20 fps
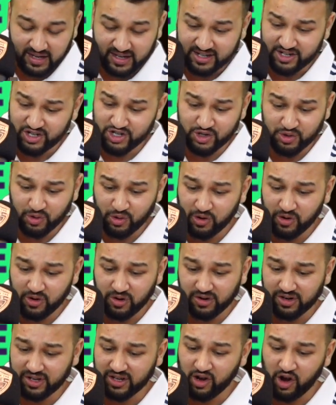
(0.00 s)

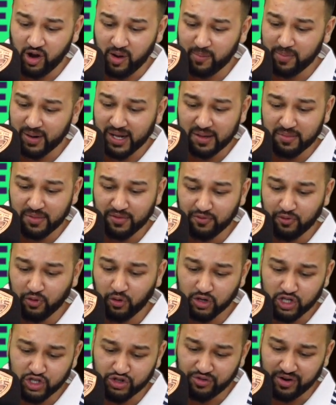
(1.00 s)
Shaw, you can't blame him
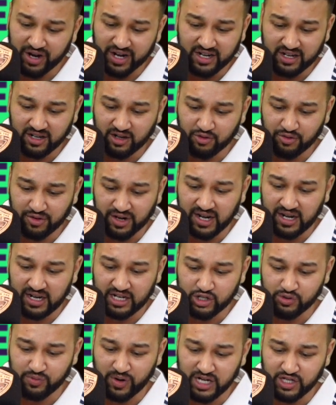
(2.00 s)
for. Trent,
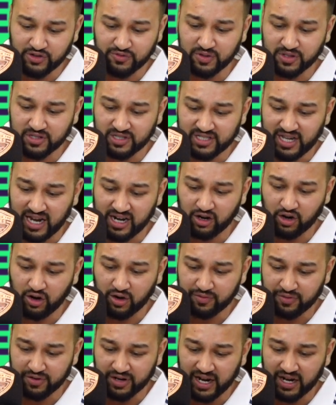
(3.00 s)
Grealish, Rashford, Saka,
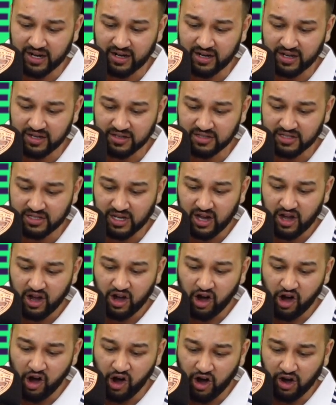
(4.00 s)
Fernandes,
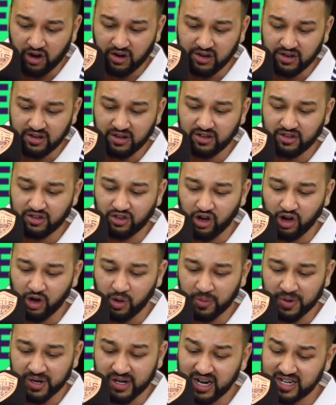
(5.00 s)
Haaland,
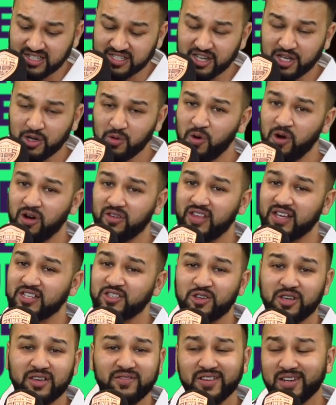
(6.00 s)
Darwin. I'll tell you what,
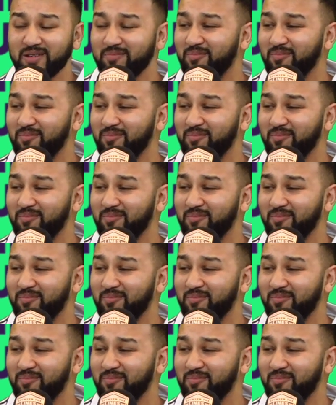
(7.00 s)
that's not even a